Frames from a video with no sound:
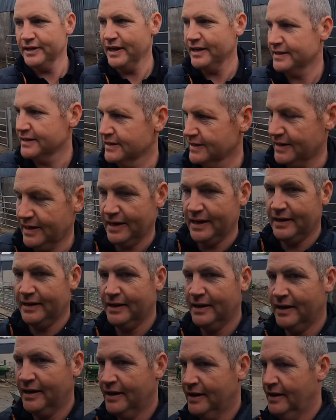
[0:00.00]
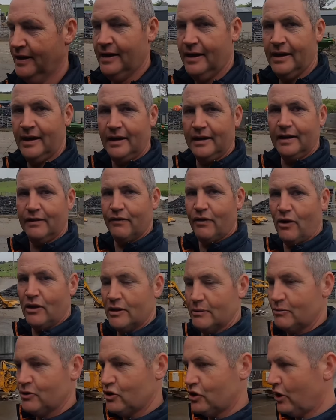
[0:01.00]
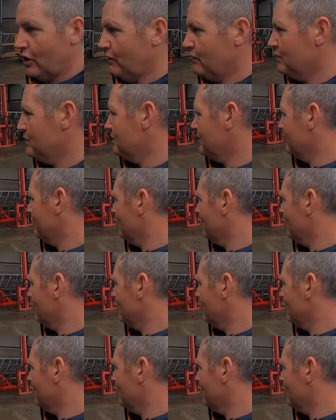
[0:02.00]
nice and clean. I give all the machinery a bit